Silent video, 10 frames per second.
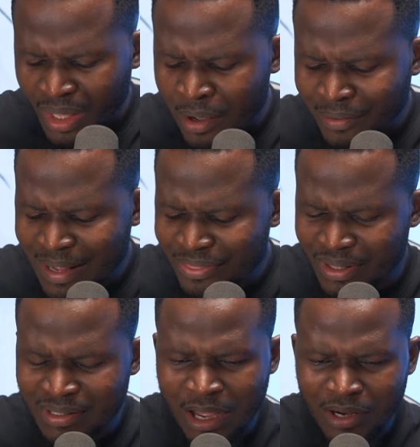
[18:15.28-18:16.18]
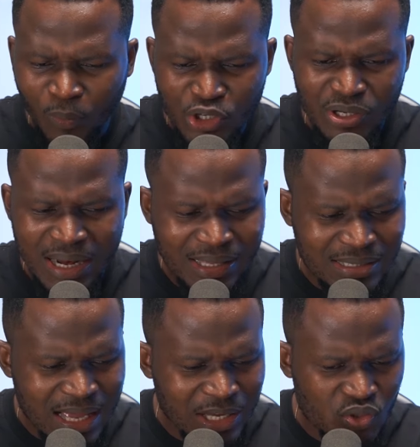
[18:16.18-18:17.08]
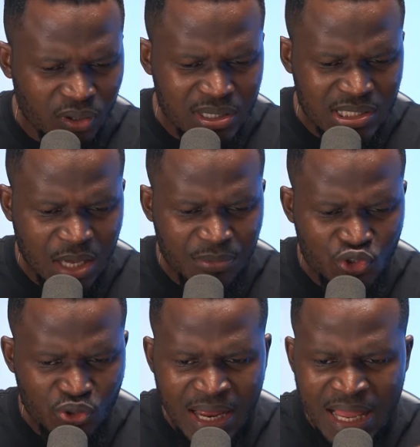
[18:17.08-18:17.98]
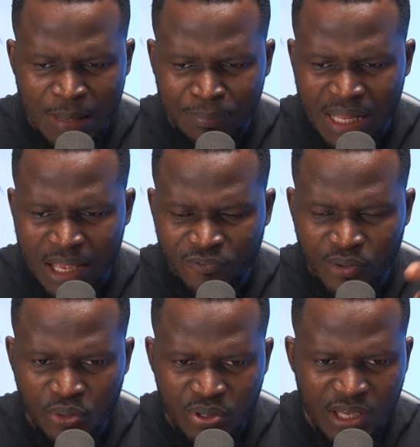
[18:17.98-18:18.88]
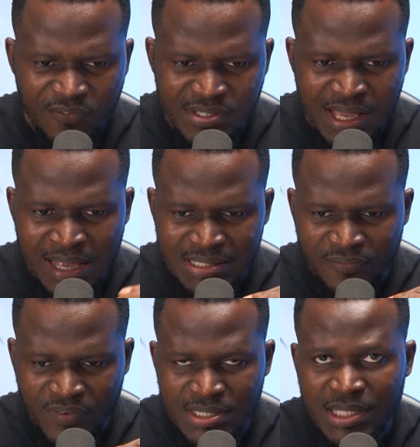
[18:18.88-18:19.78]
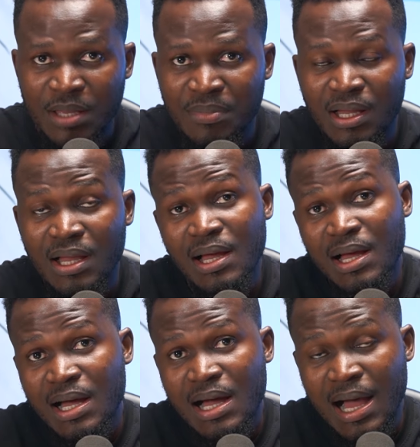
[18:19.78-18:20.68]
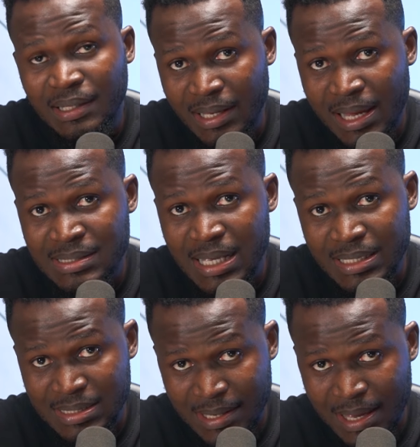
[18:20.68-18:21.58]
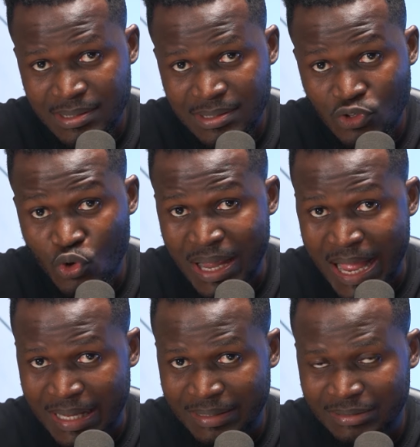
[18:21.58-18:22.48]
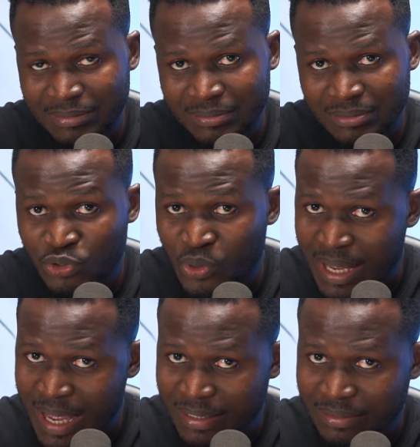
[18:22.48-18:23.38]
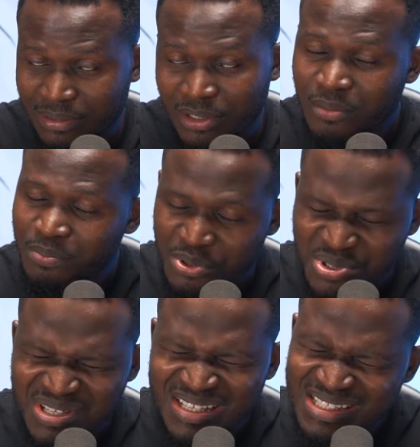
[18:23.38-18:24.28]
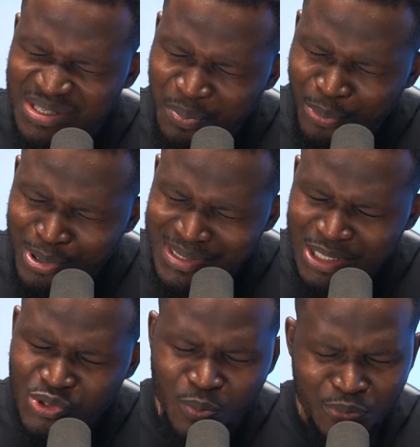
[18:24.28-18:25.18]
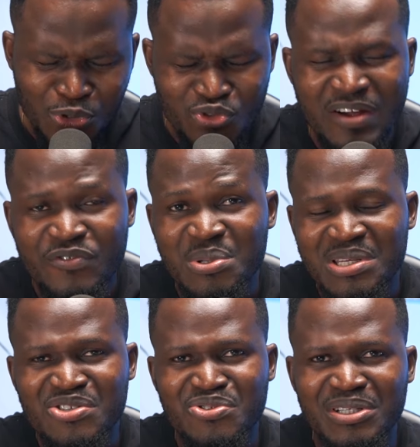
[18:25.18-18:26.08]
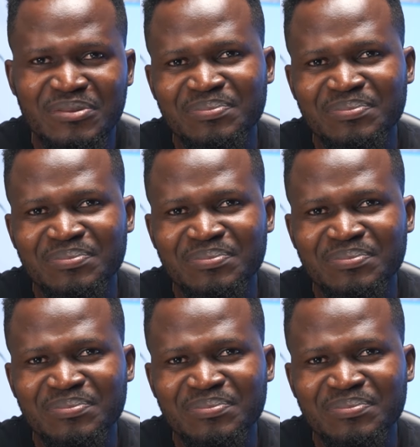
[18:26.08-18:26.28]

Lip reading: another question I get asked all the time is, should I apply for a UK visa as a first timer? And the answer is yes, you can, but it's important to build travel history.